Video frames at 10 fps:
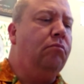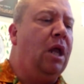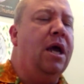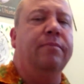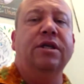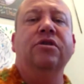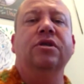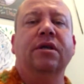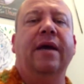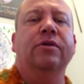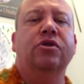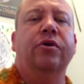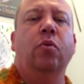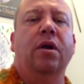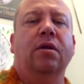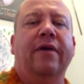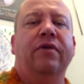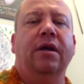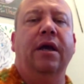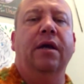I'm teaching Chemistry
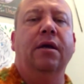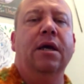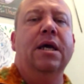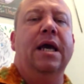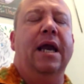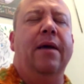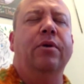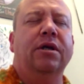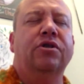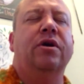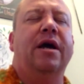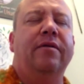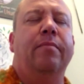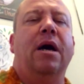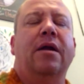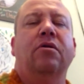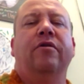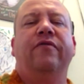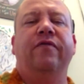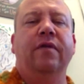111 again, and I'm going to try the model
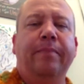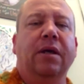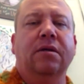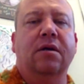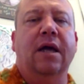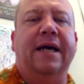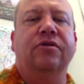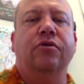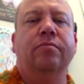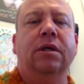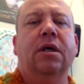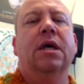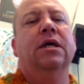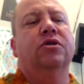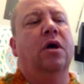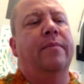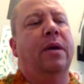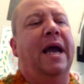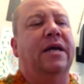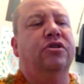of flipping the classroom. So I'm
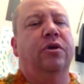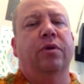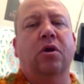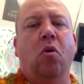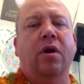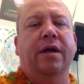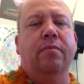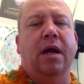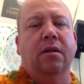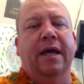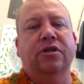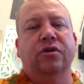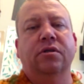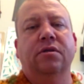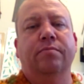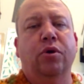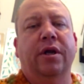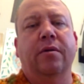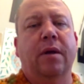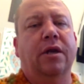actually recording my lectures and
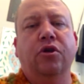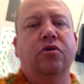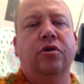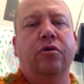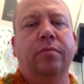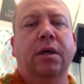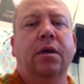putting them on YouTube.